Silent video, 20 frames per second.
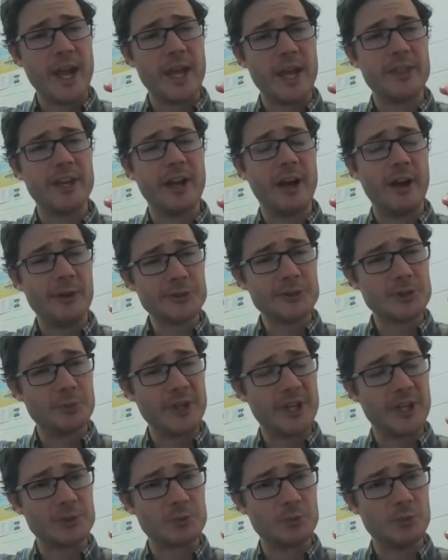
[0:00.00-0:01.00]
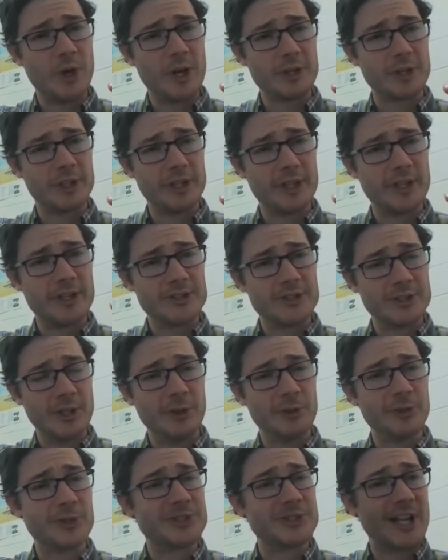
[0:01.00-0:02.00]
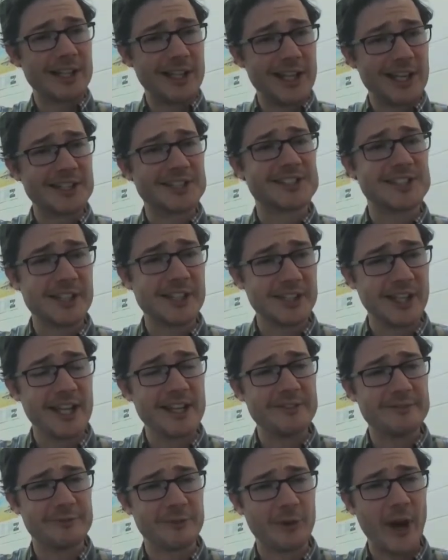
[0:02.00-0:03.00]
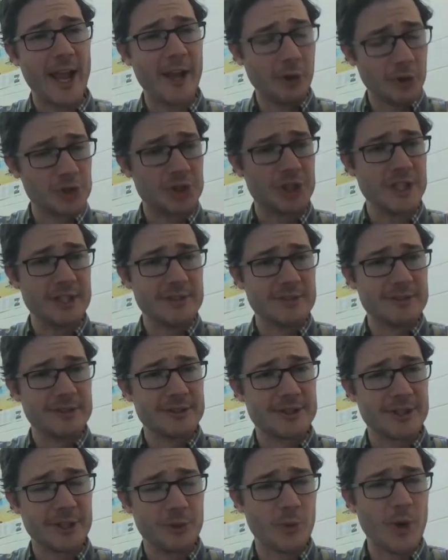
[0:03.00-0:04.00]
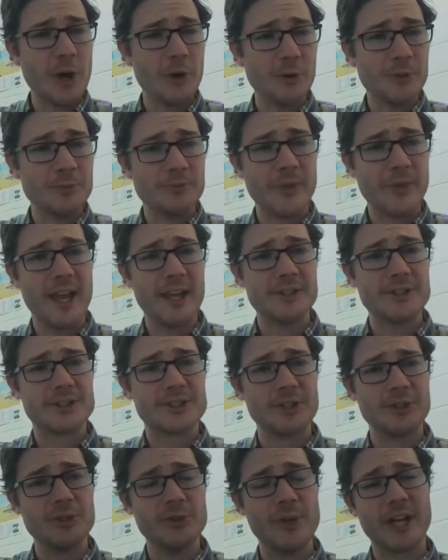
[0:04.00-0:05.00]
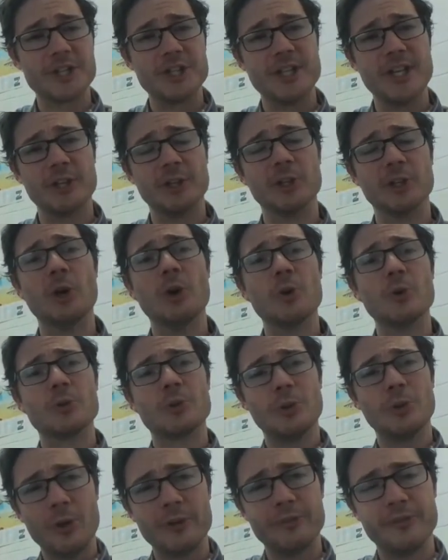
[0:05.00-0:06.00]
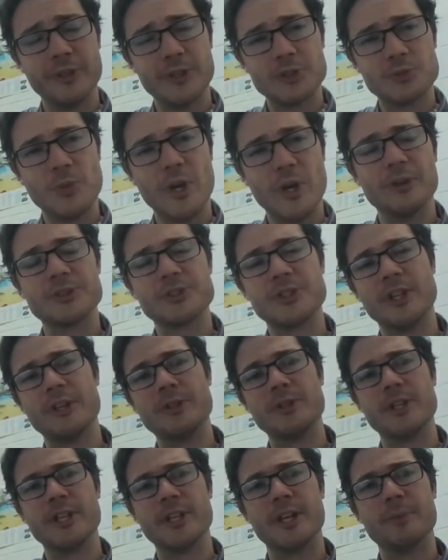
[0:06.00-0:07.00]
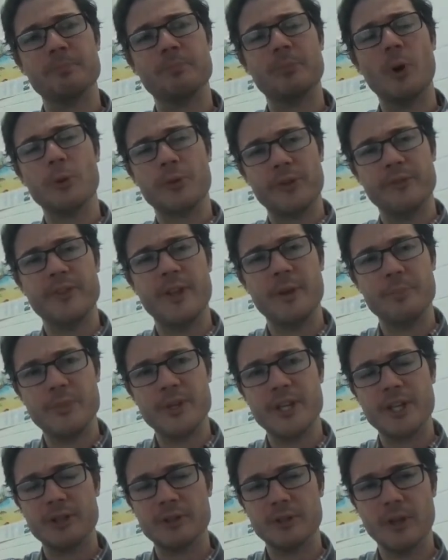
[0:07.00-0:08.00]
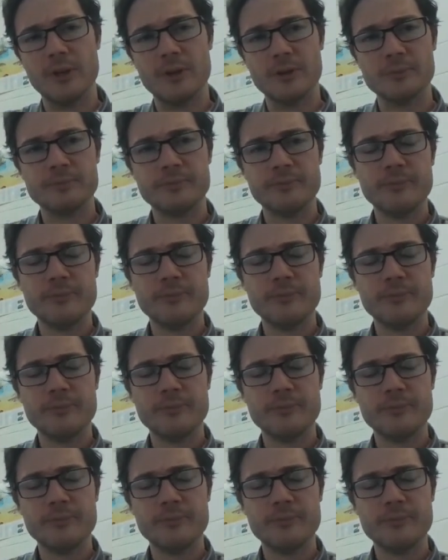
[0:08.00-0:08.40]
And then also because water clarity is low, there's not a lot of sunlight for algae to grow. And so you actually get low chlorophyll as well. So now you can get both of them being low.